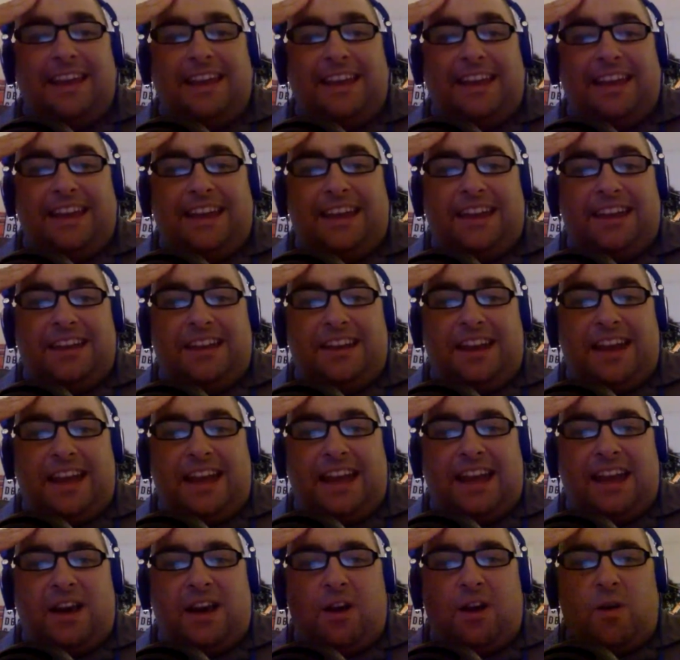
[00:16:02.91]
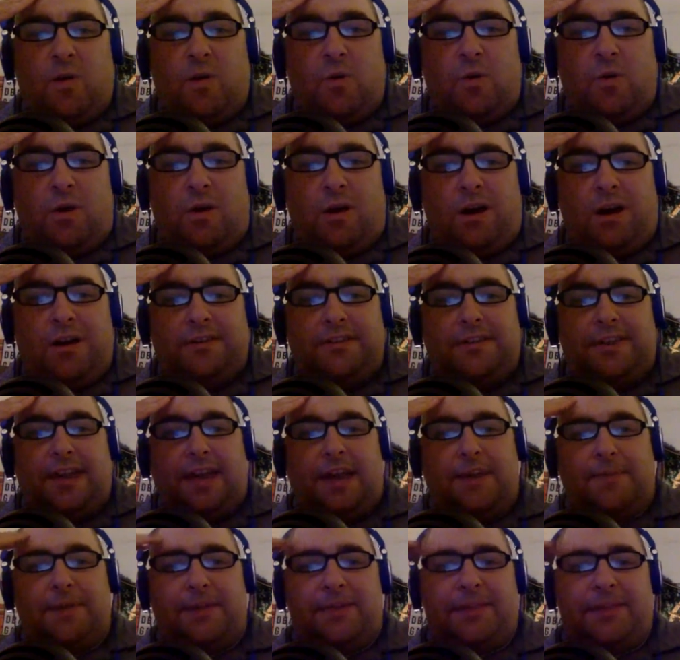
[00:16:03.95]
And now, on
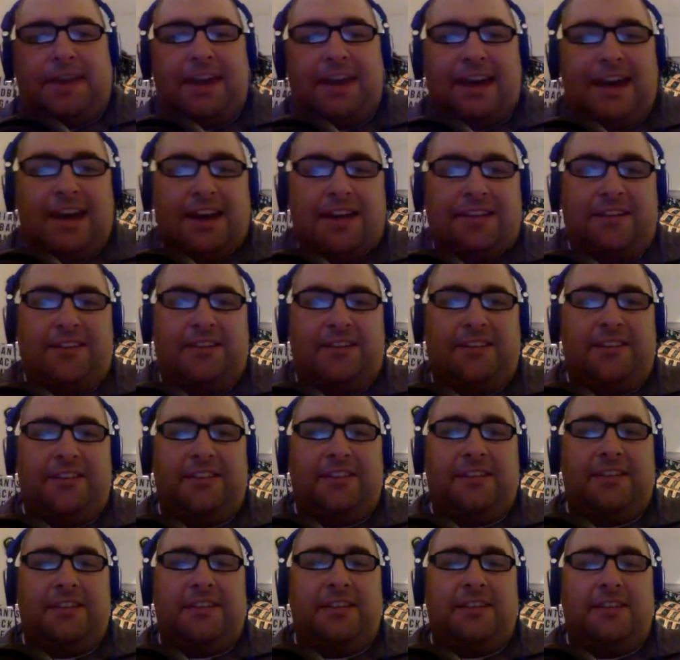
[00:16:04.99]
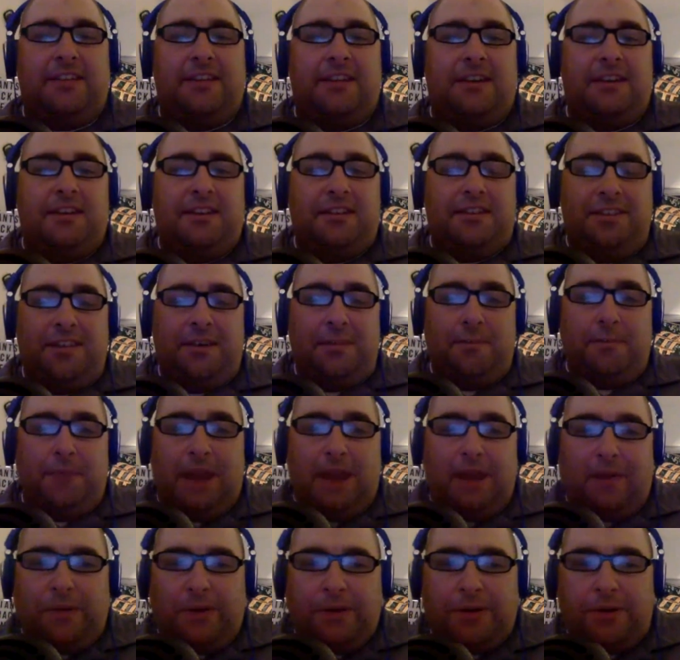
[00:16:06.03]
top of that, the
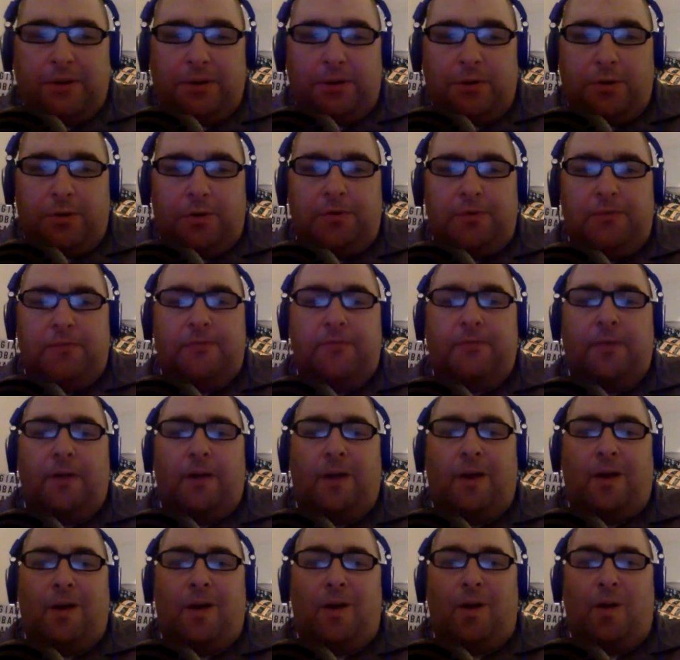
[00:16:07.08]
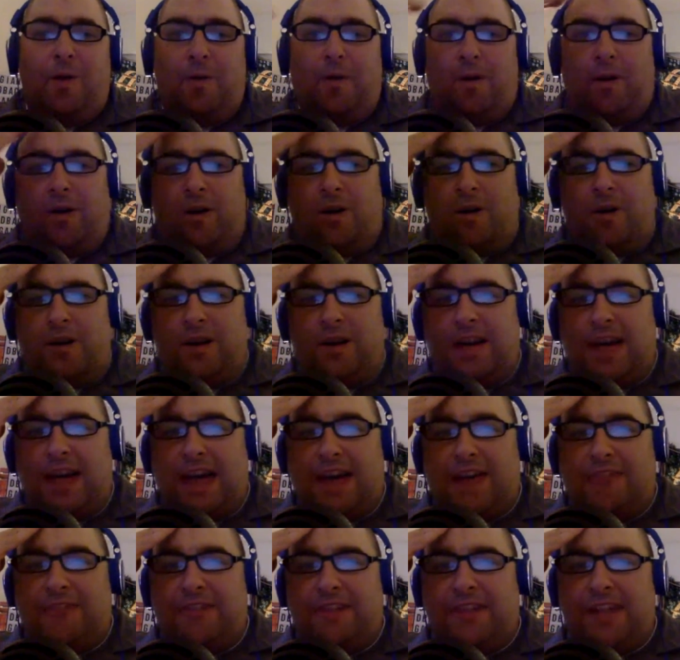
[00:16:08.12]
Mariners are at
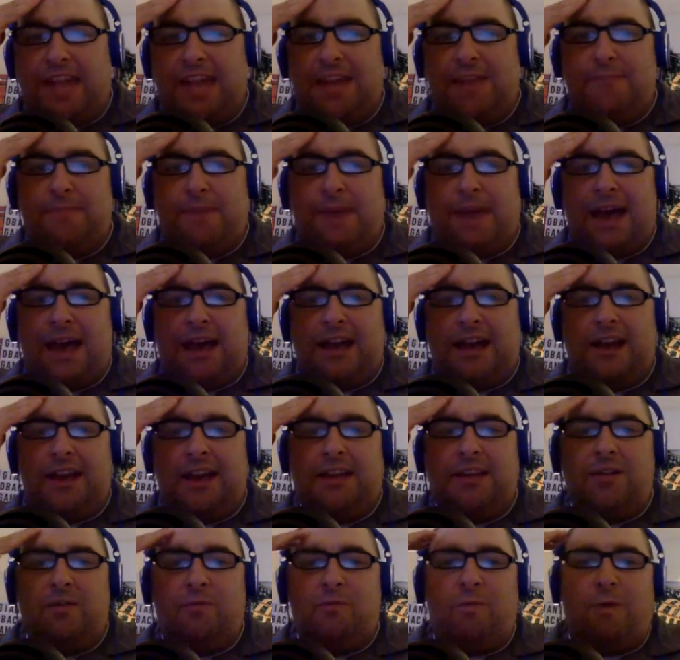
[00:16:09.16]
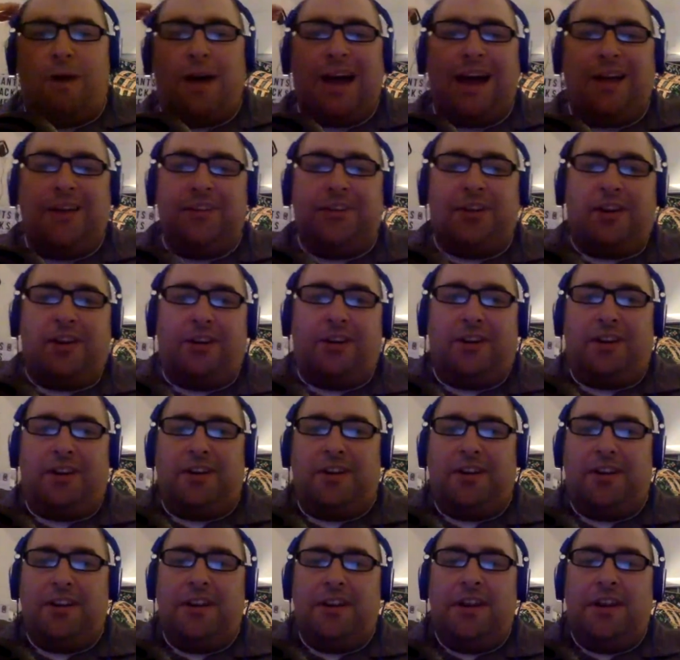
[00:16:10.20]
half a game back in the wild card.